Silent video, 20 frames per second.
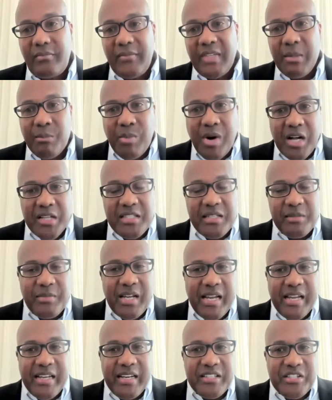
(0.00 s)
bottom
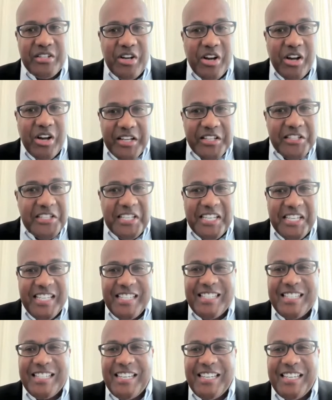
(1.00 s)
line, is not as
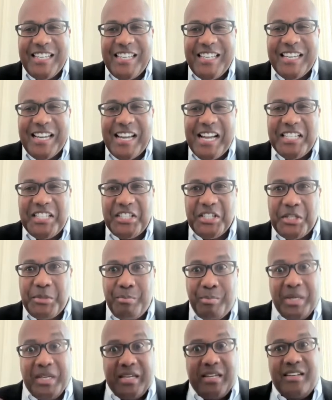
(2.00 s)
easy as
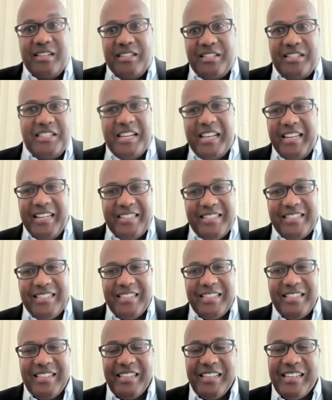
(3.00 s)
just picking a state
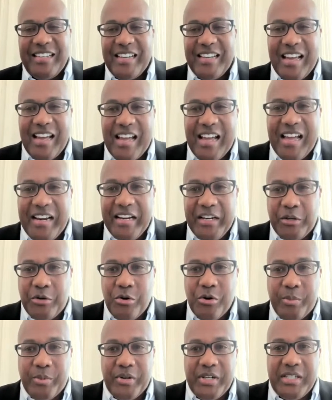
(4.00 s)
and
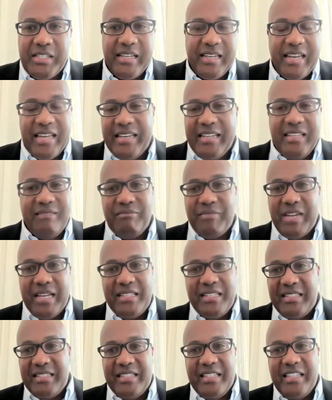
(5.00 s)
incorporating any
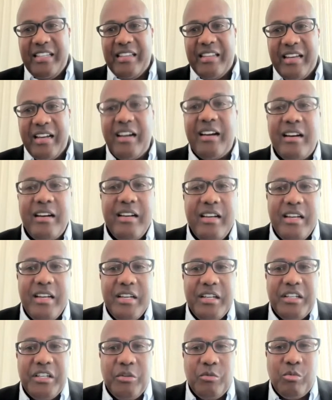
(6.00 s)
entity there.
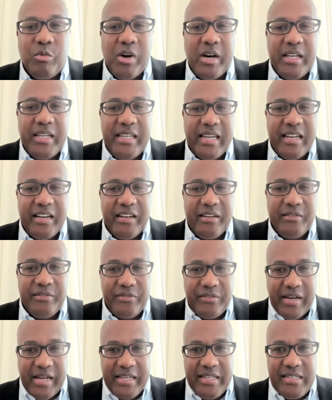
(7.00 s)
You'd want to get
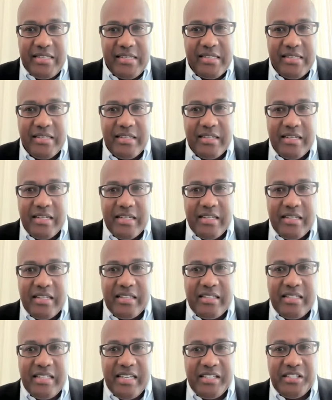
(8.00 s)
advice
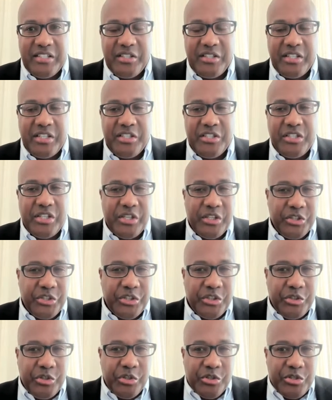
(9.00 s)
that takes into
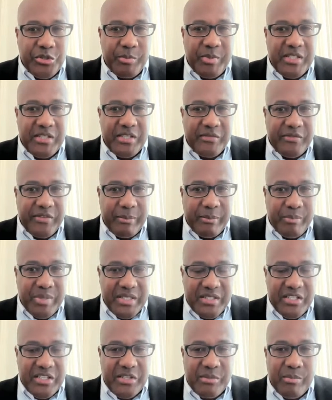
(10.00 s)
consideration your specific
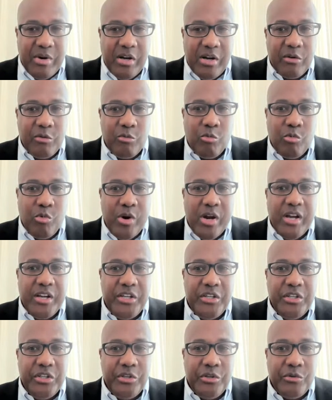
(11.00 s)
business model, where
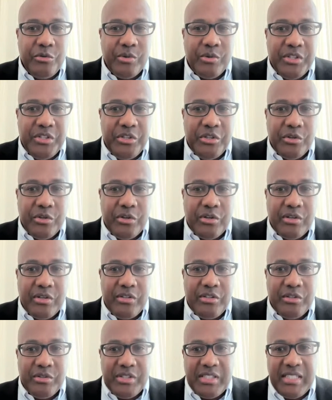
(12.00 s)
you and your
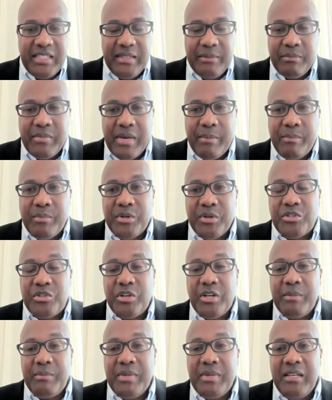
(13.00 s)
team members are
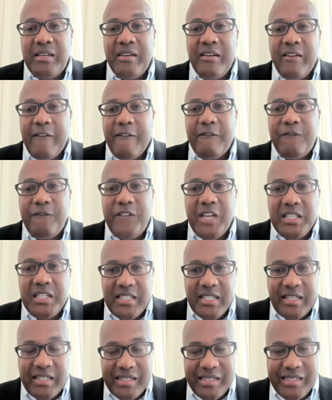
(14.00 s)
going to be
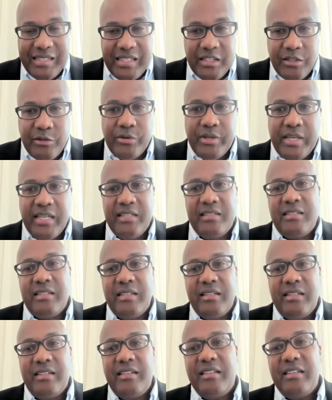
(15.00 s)
physically
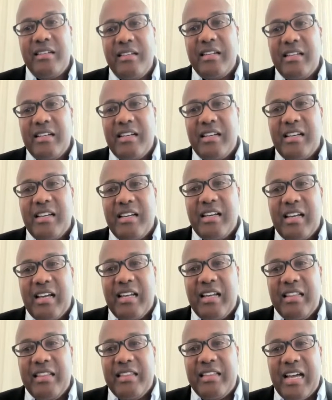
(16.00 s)
located.
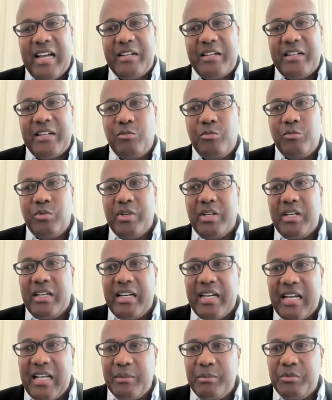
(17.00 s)
And that would
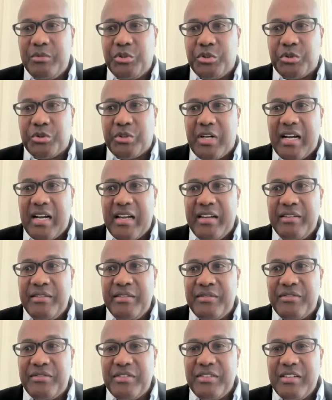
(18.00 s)
help
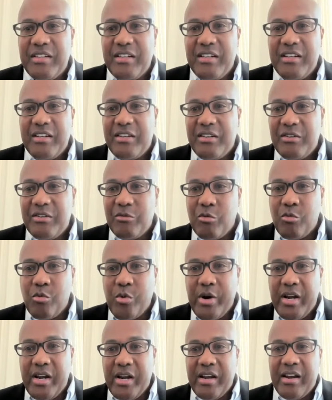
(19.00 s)
drive
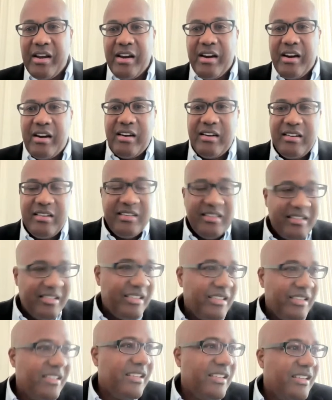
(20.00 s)
where
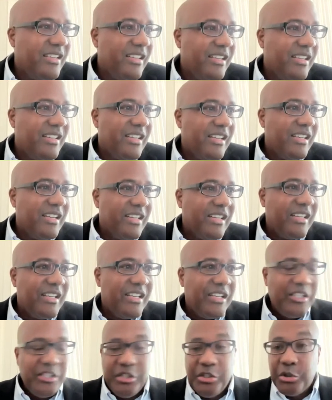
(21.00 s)

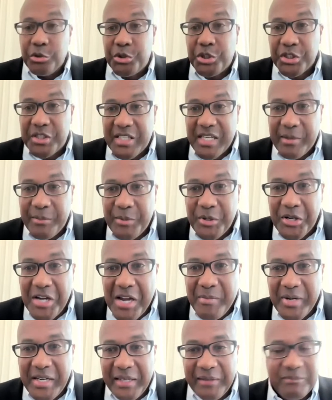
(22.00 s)
you should set up your
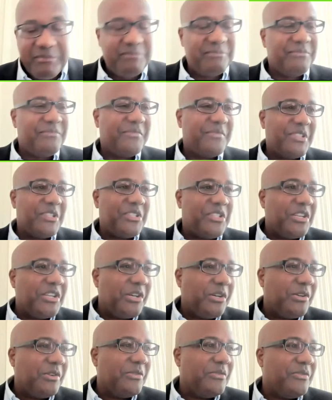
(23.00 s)
company.
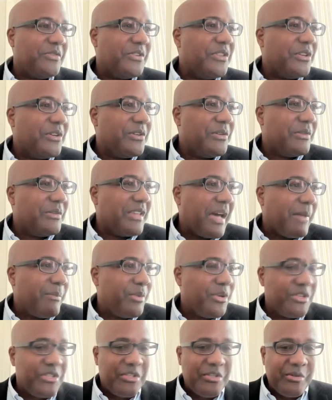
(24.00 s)
So for that
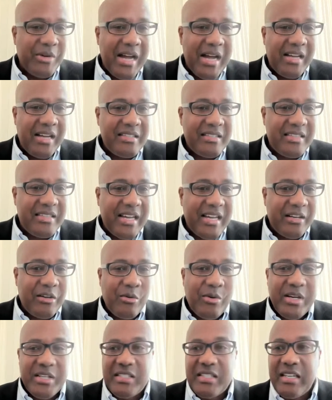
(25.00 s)
person who asked that
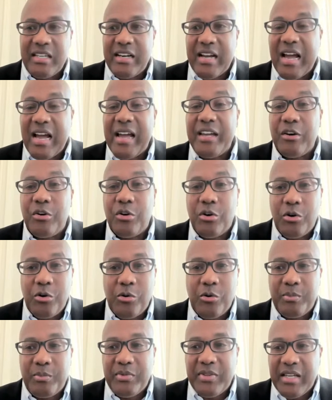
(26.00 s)
question, I
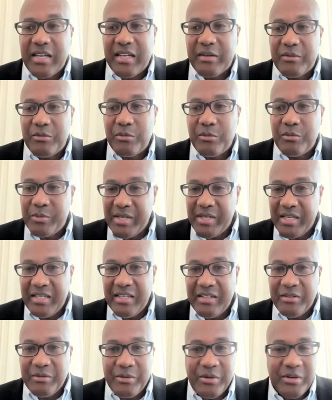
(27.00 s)
hope that
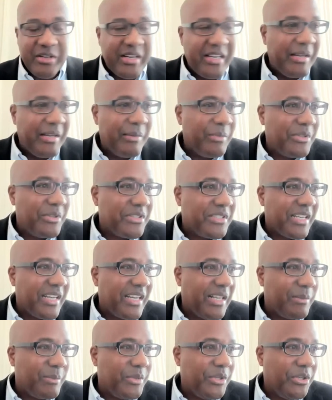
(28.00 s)
we were able to
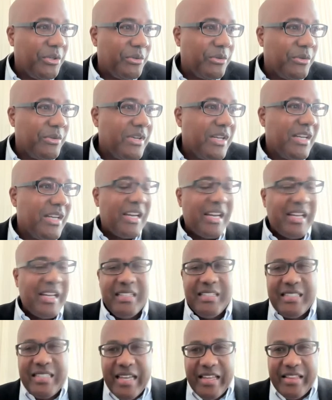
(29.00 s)
help you at
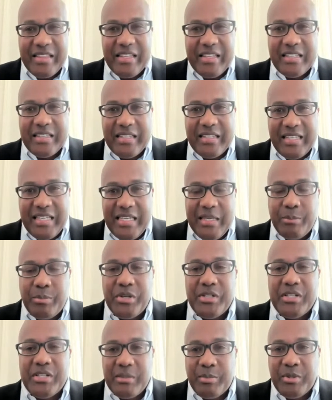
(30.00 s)
least get the key
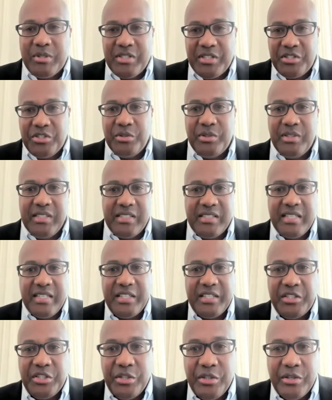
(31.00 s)
principles that you need to
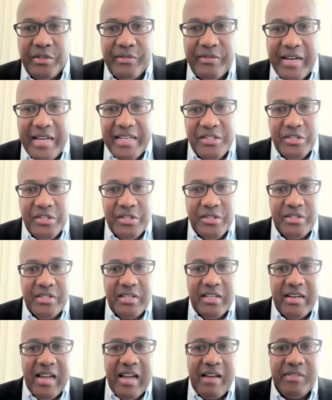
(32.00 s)
take to your advisors
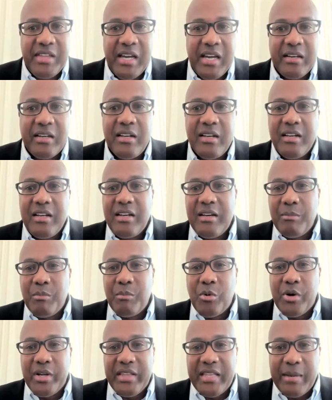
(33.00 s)
and have that
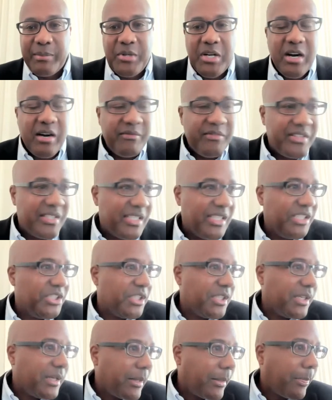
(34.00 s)
more in-depth
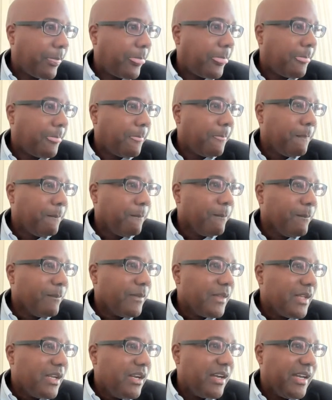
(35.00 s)
conversation.
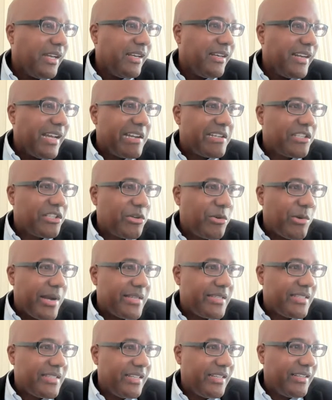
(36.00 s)
Okay, next
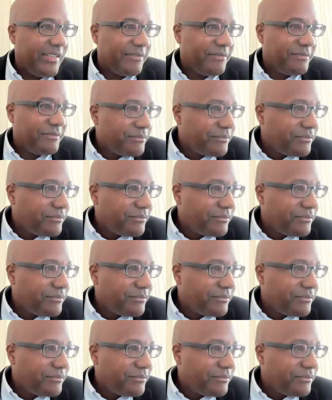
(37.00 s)
question.